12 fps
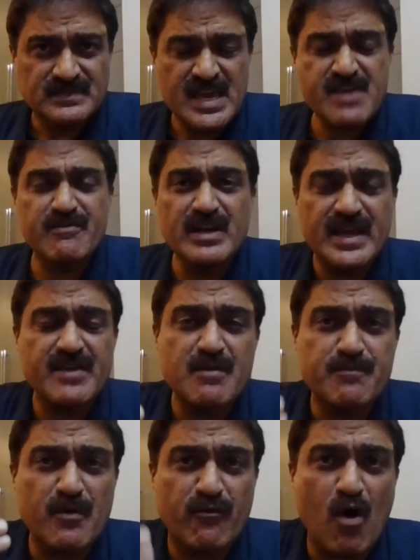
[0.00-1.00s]
He
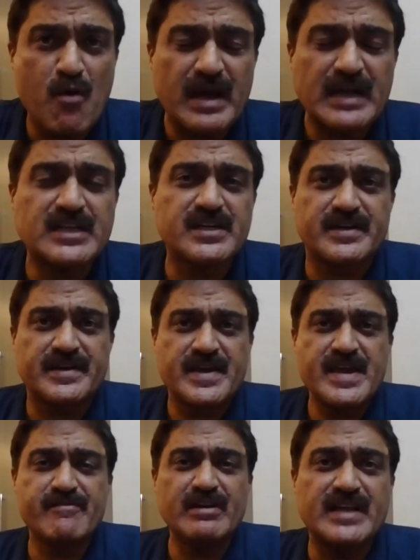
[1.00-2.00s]
will perform better.
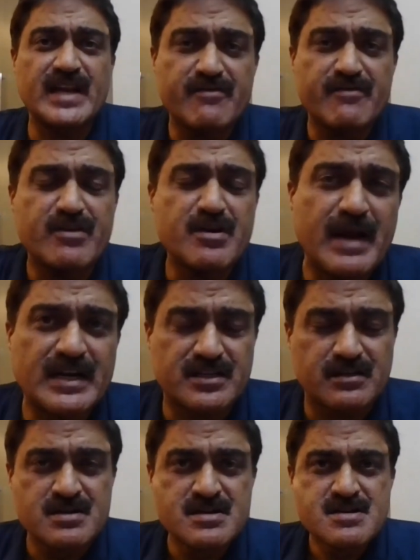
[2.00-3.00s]
He will deliver
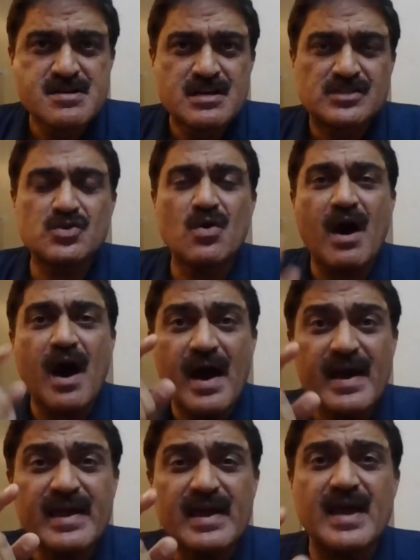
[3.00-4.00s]
better. So
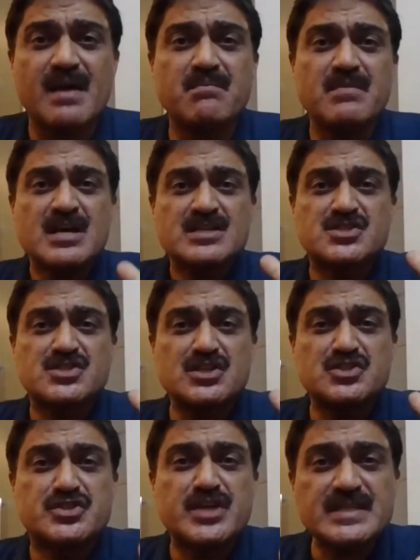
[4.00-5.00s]
I am
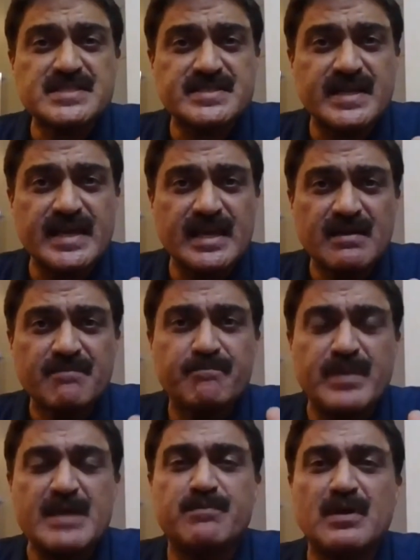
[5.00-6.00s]
suggesting
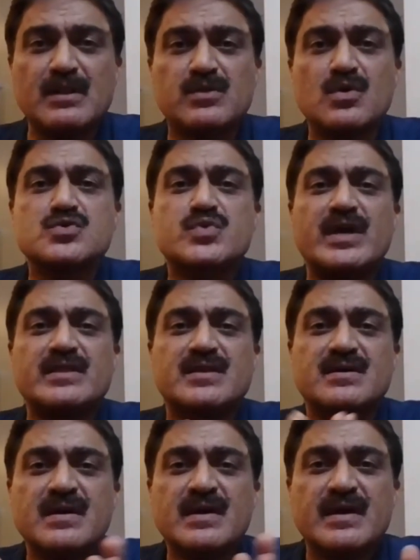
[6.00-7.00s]
people, those who
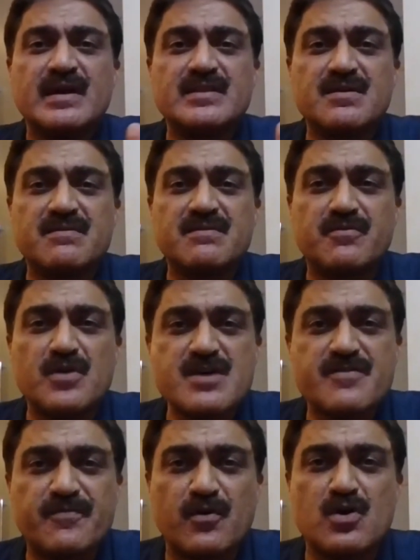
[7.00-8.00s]
are in the
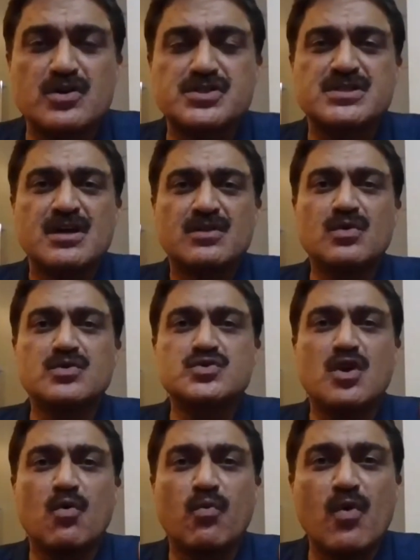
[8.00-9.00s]
workforce, those
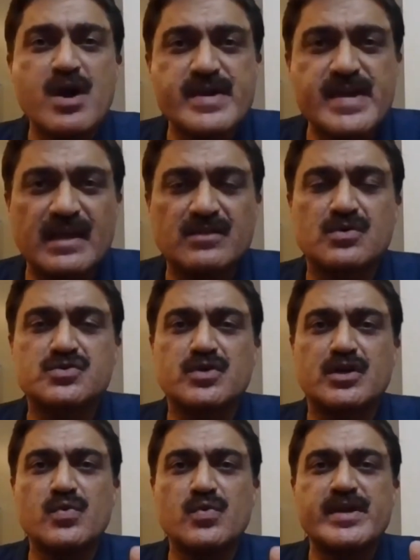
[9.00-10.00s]
who are working, those
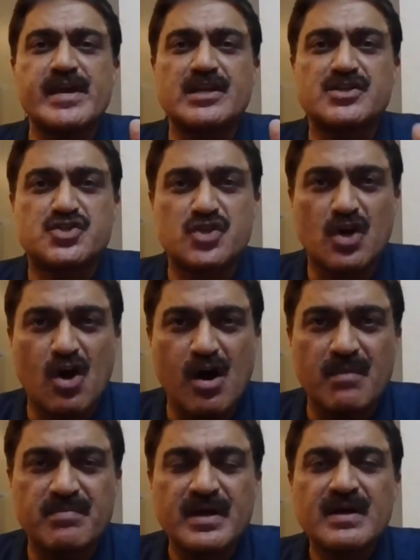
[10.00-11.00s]
who are doing a
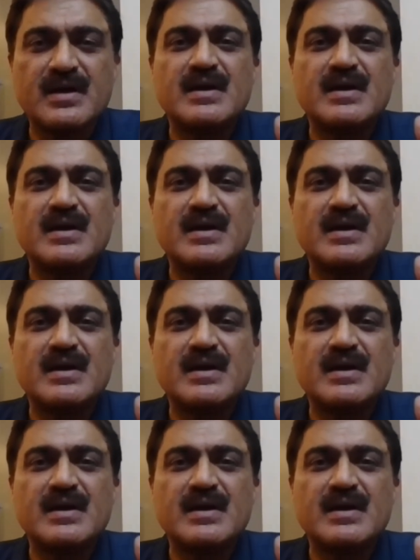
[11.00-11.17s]
job,